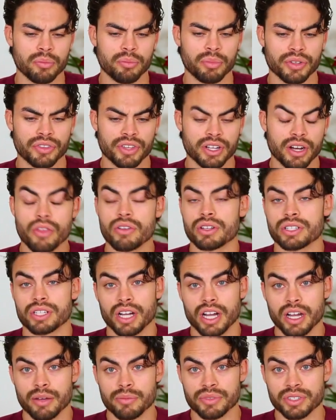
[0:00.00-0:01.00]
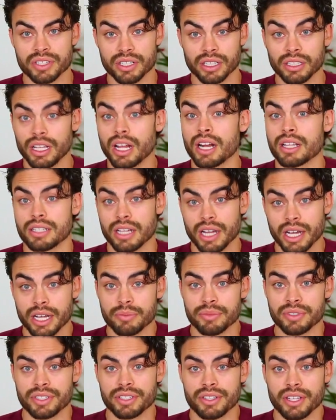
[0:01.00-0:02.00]
but then other times, and a lot of
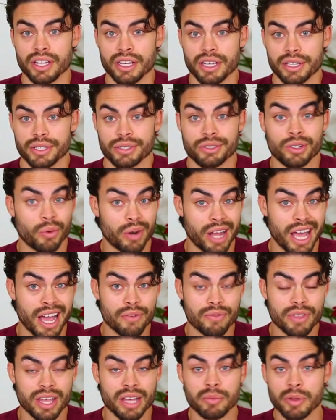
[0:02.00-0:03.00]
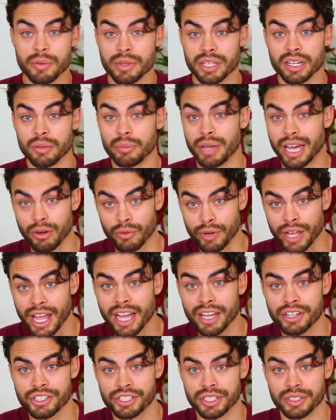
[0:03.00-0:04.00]
times, they don't have that. Maybe they get a bad
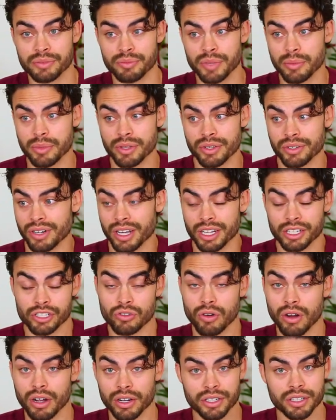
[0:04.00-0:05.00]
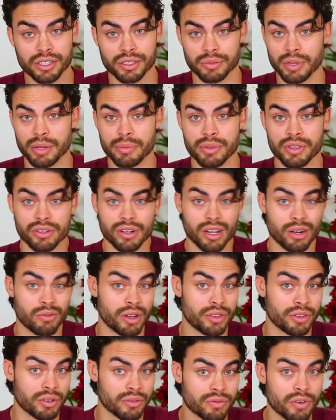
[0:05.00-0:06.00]
reaction. Maybe they're not drunk. Maybe they're not
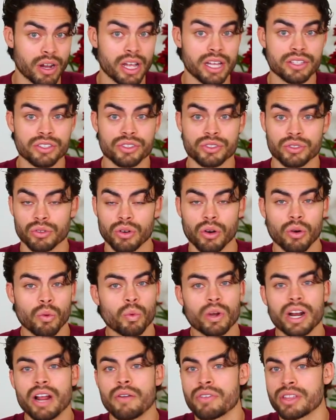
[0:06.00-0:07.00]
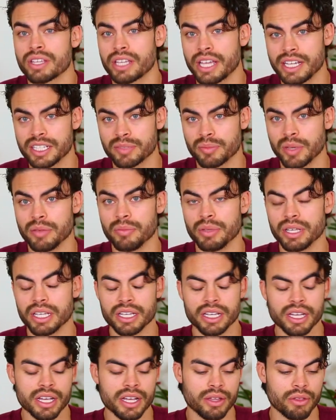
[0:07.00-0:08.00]
around their friends or, or whatever the case may
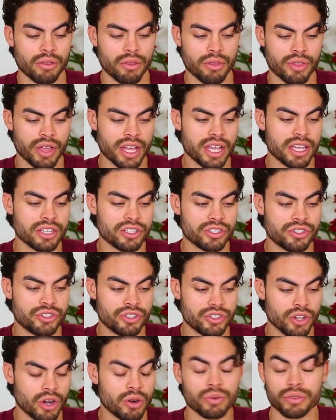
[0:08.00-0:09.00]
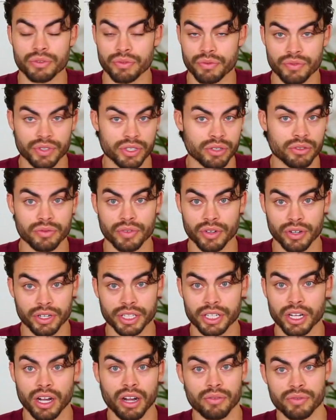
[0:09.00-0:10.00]
be. They don't feel
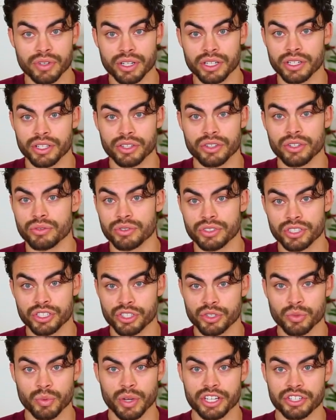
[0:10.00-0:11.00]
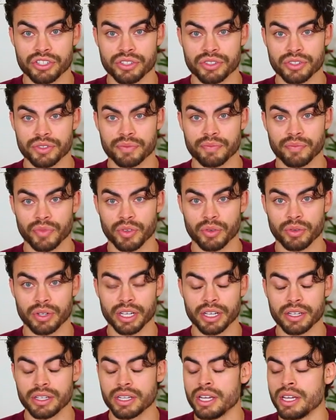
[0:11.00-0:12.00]
very confident in those situations.
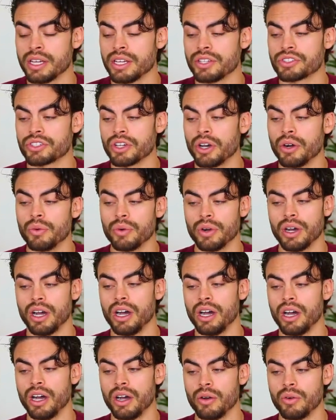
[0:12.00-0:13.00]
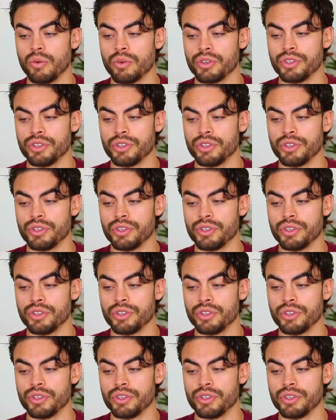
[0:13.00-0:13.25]
Okay. So uh,